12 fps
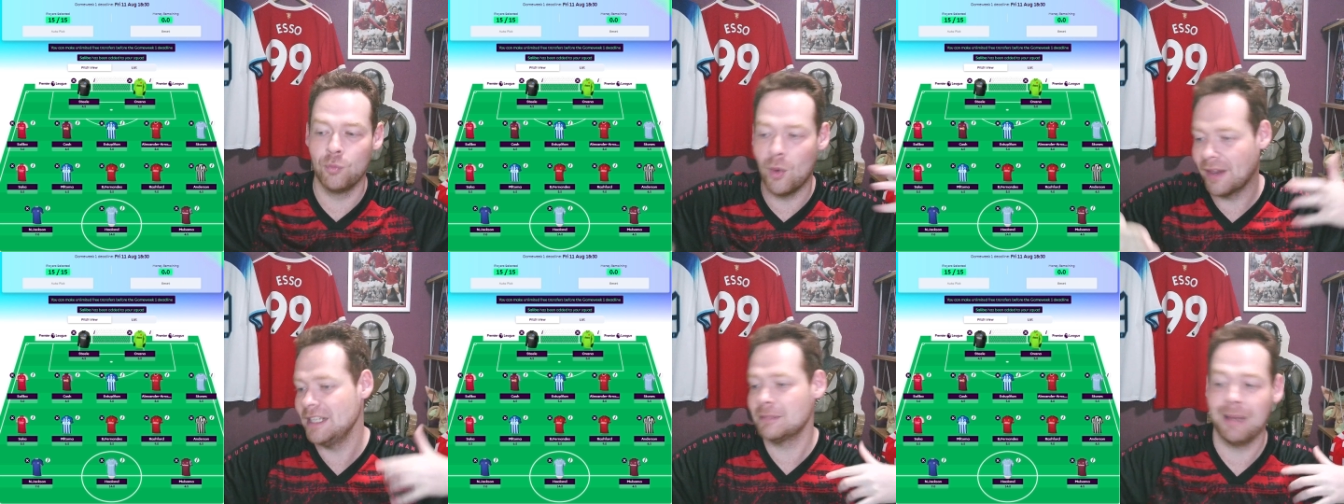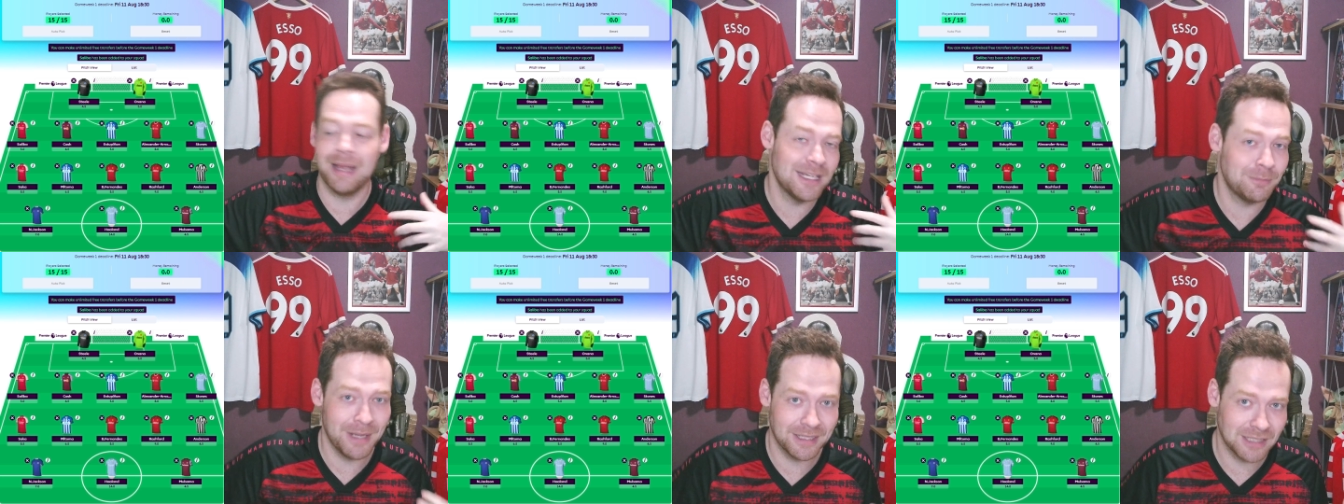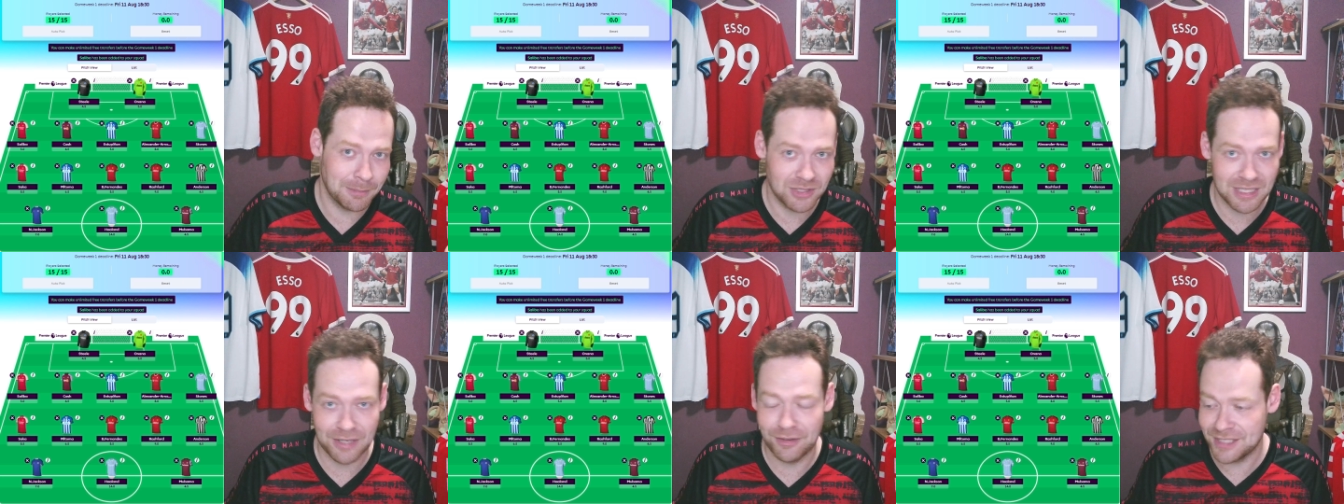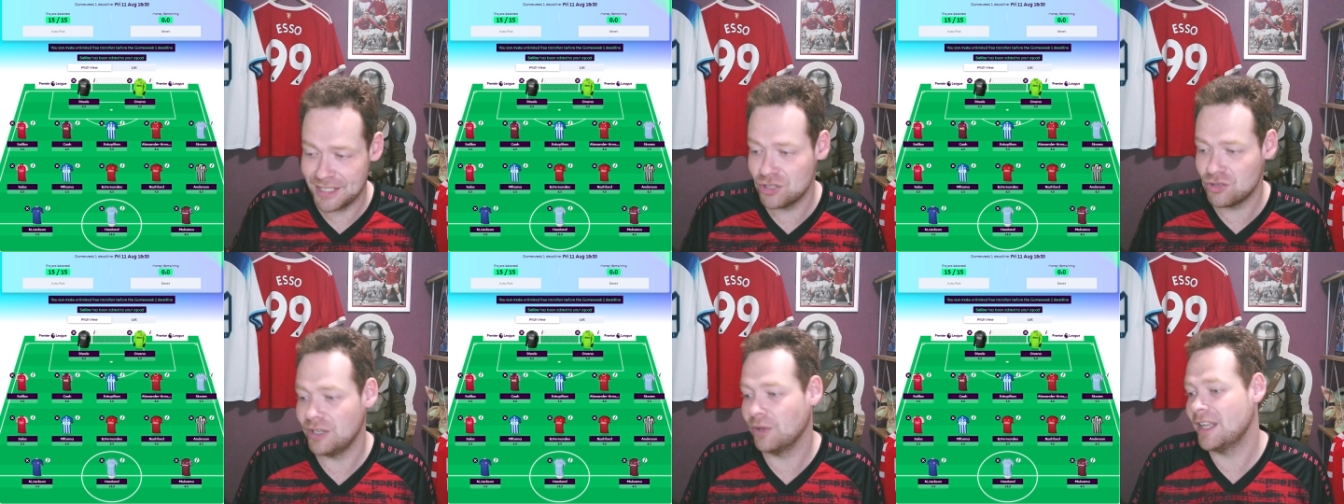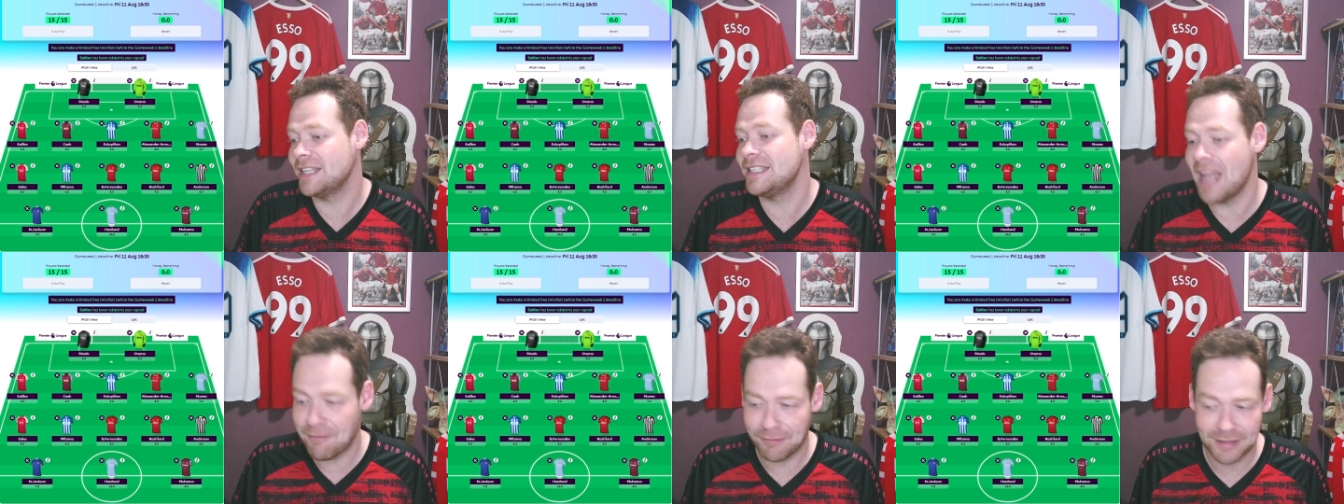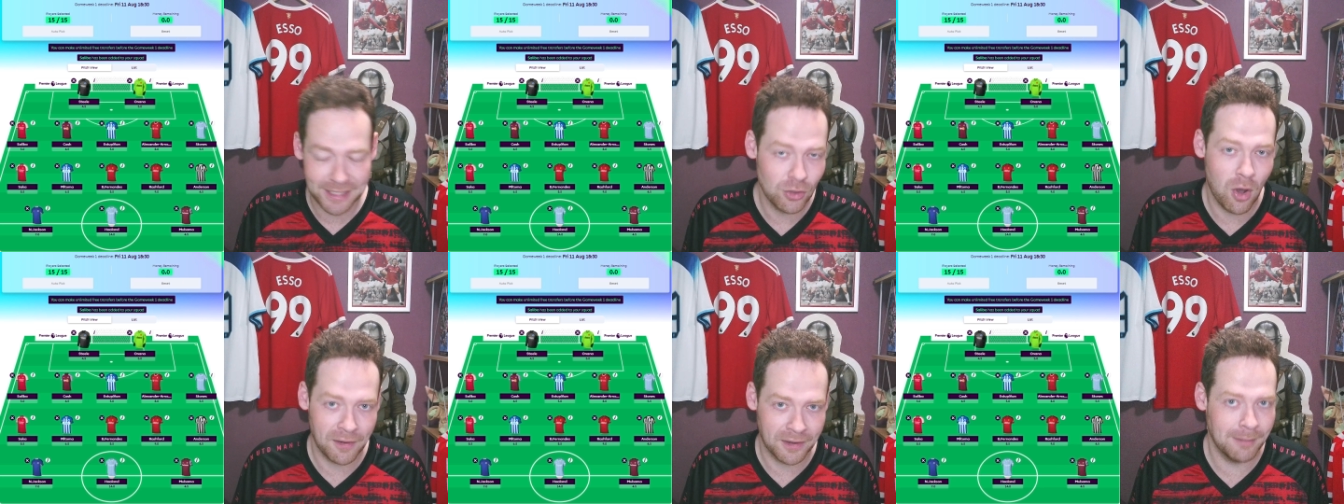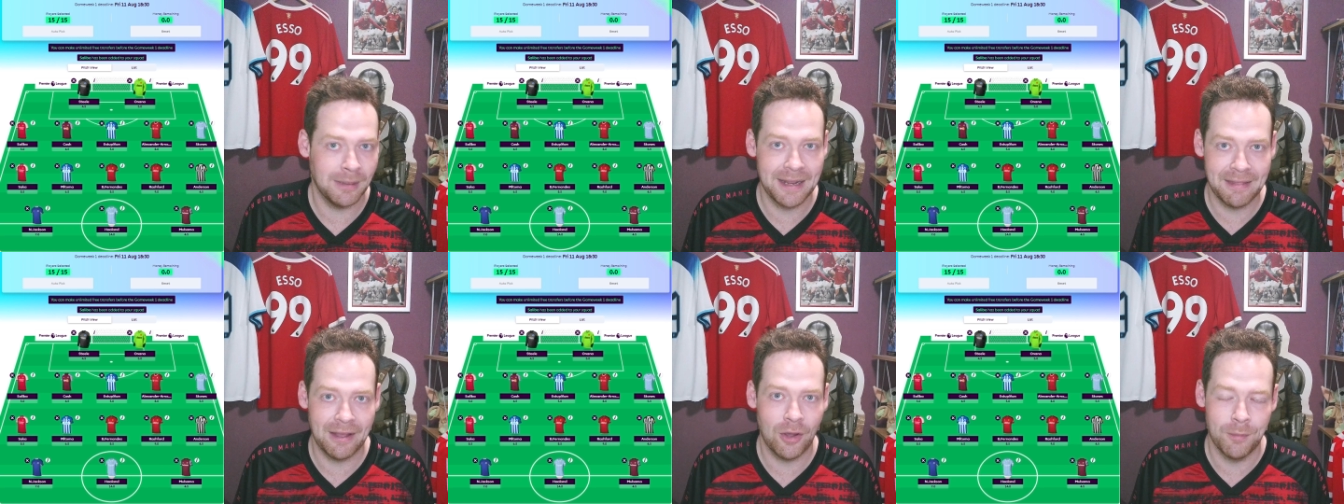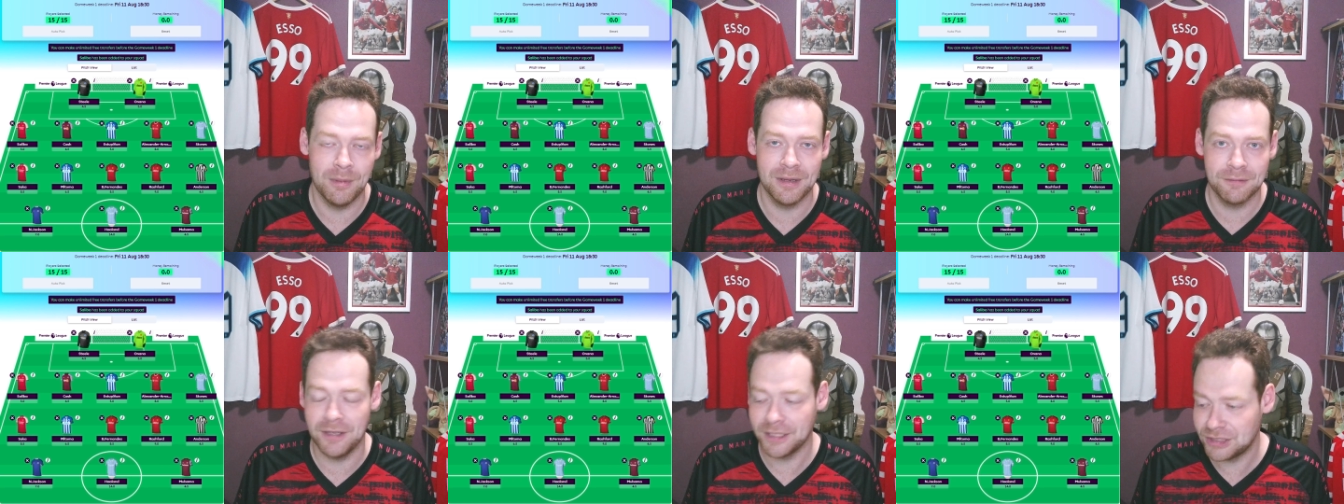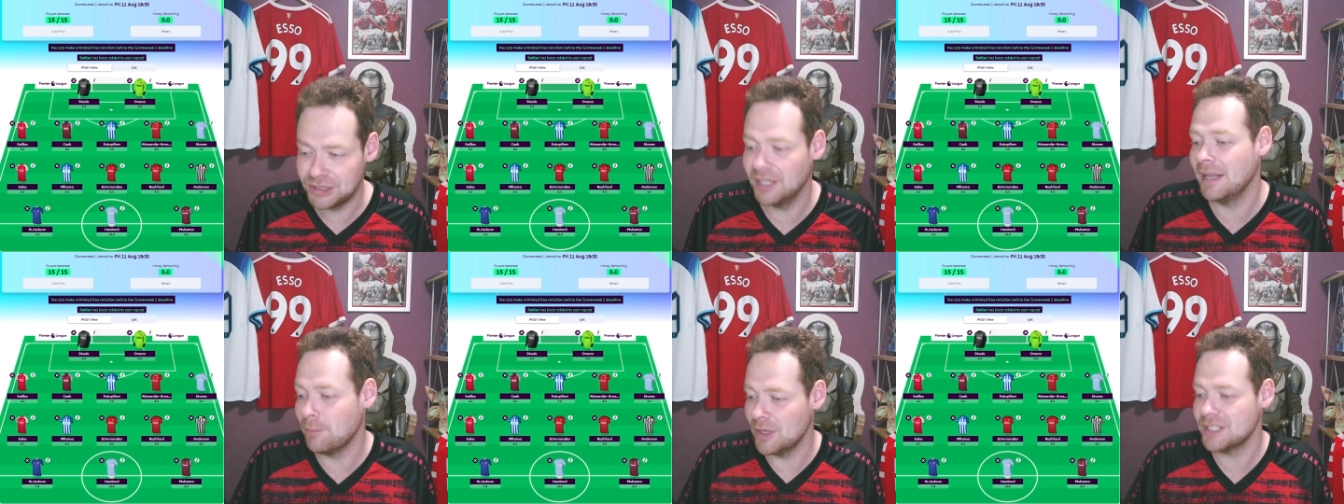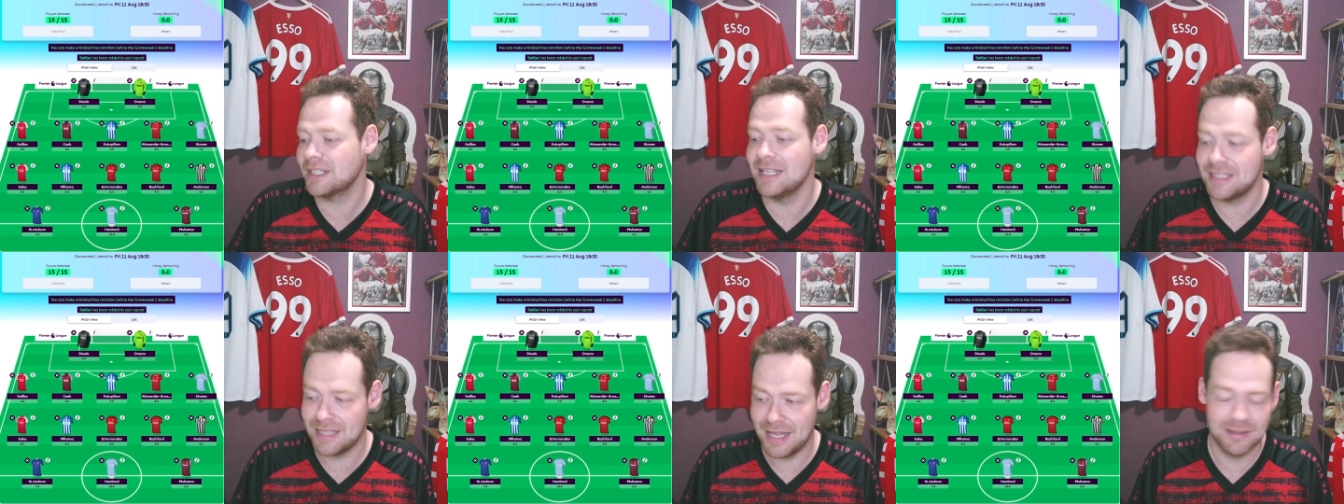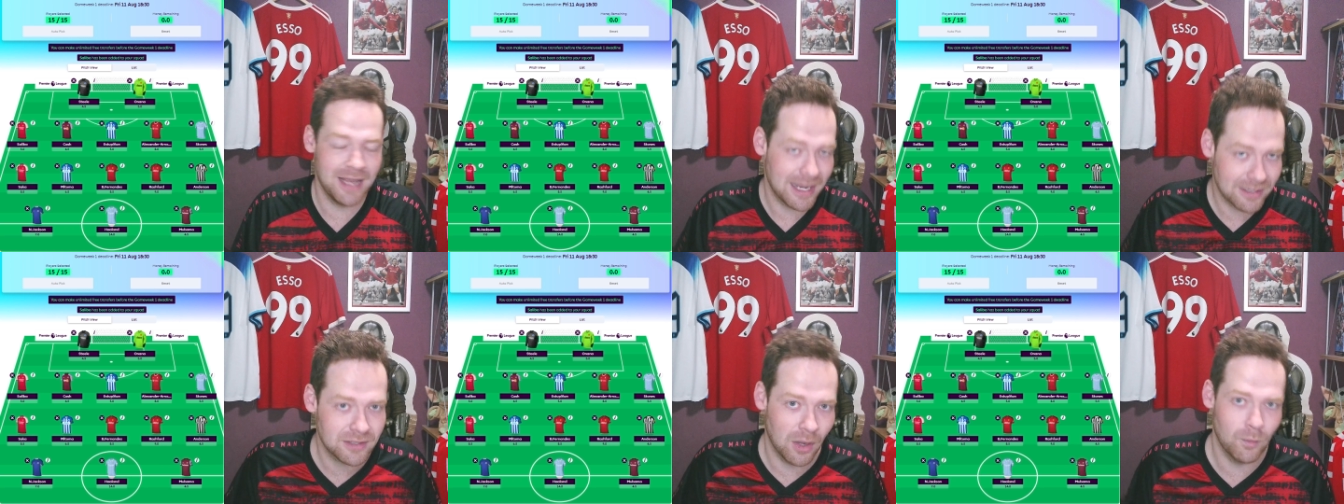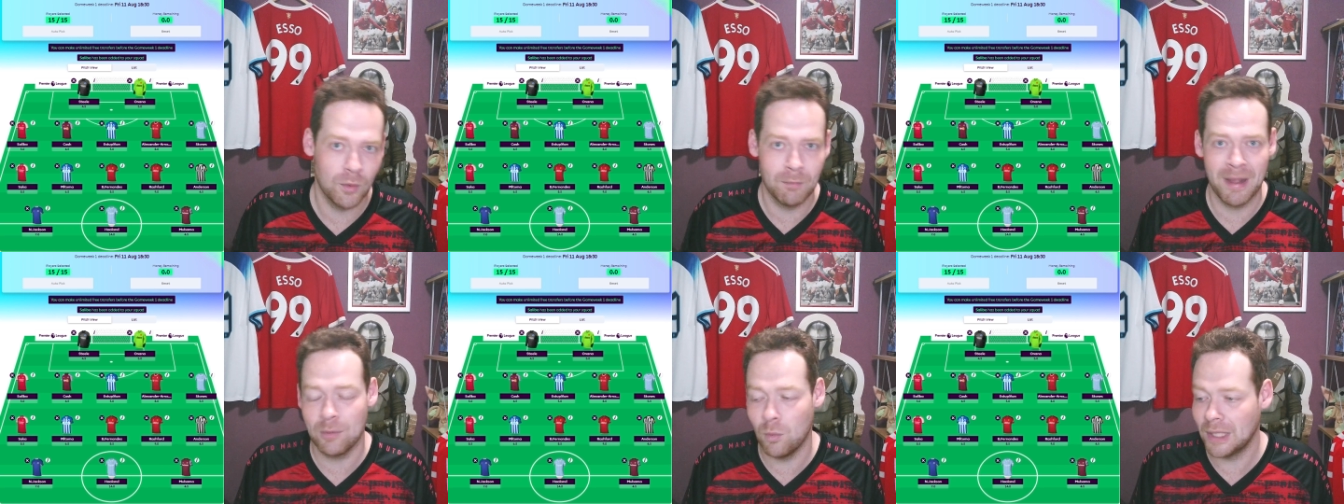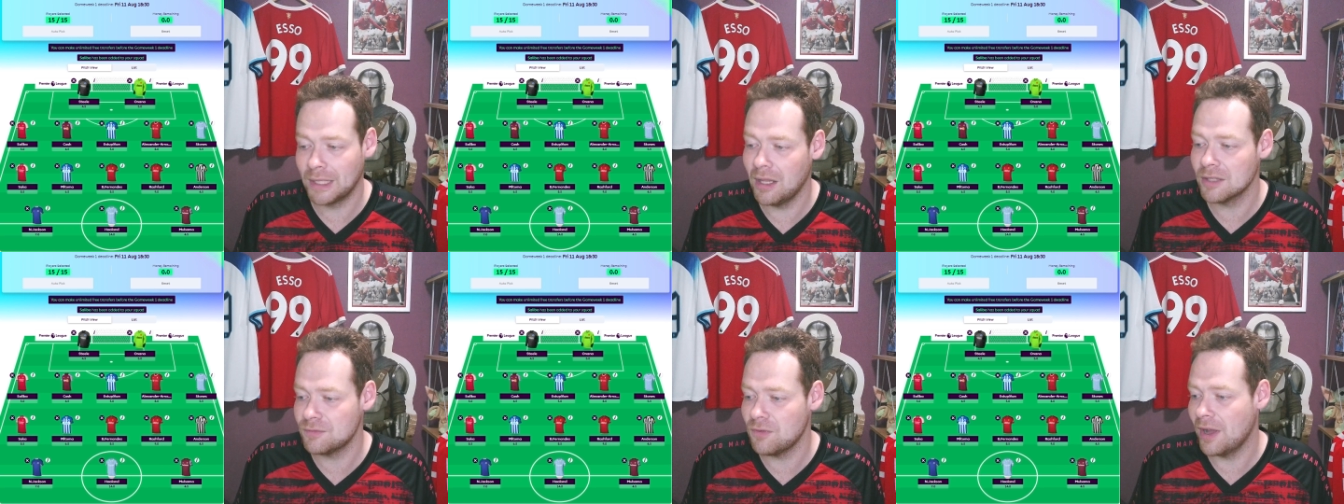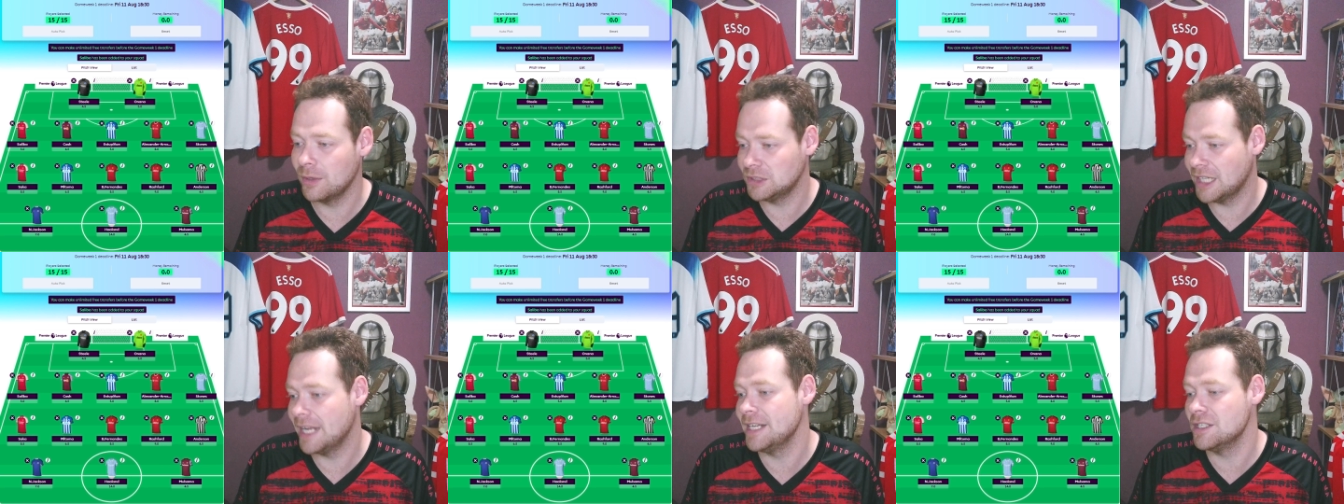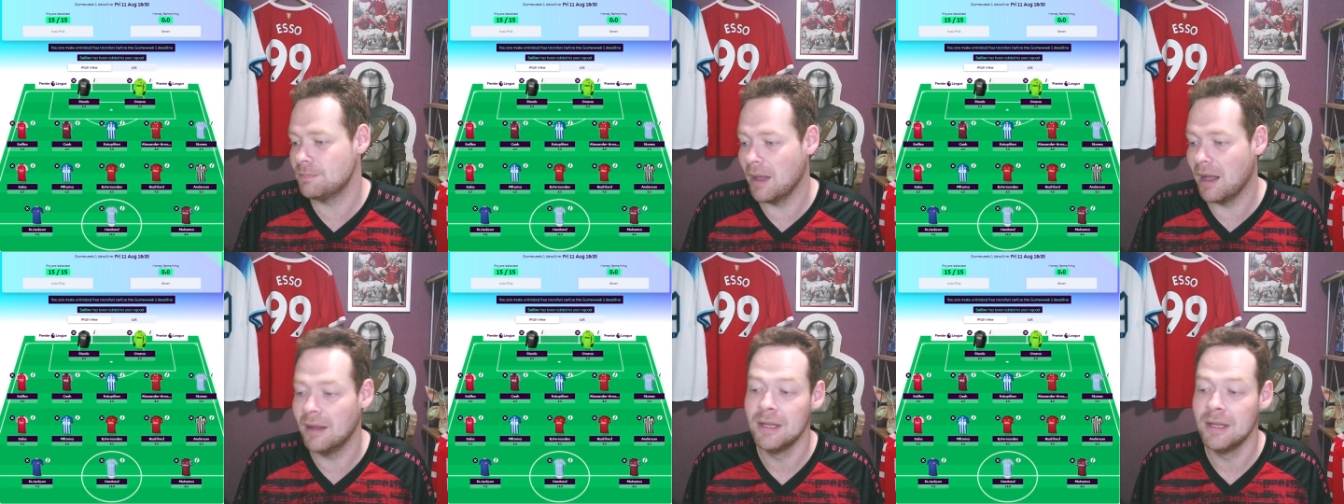one of these players picks up a serious injury, or they're definitely not going to play that opening fixture, in which case, then, yes, I will make one last final change. But